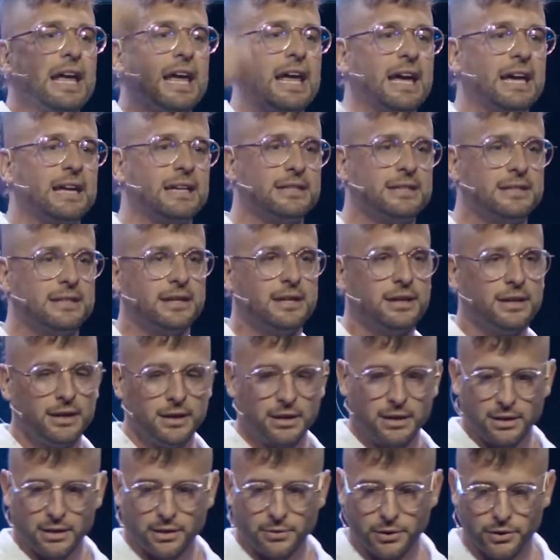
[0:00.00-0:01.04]
and
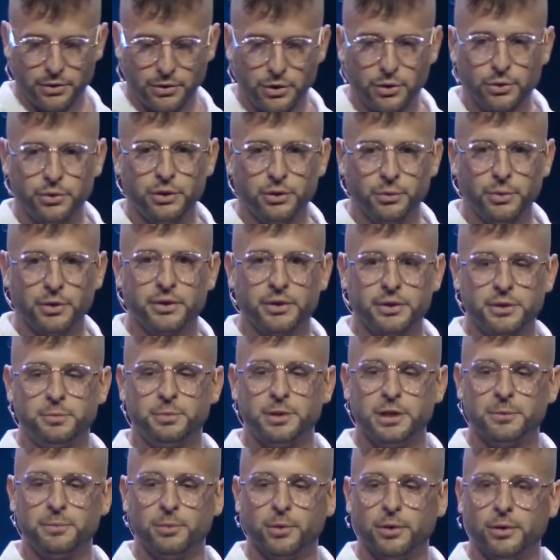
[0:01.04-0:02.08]
with union with his
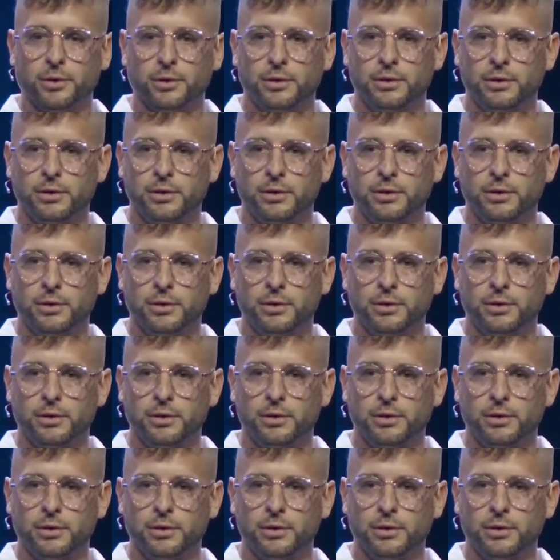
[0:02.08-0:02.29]
people.